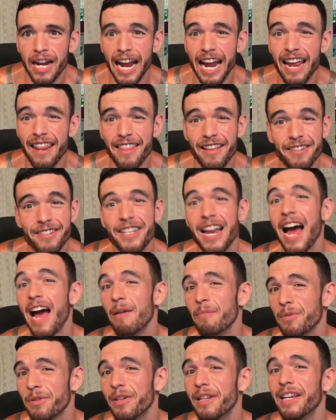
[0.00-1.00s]
And there's
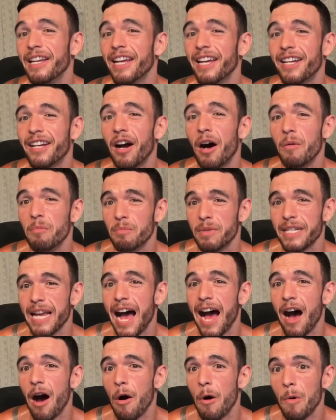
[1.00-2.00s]
times when it comes
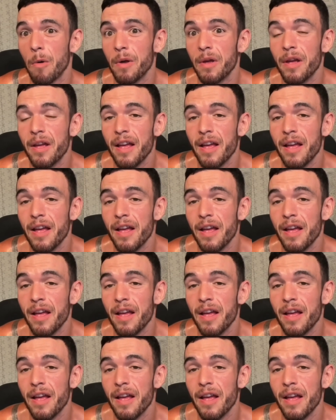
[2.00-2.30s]
out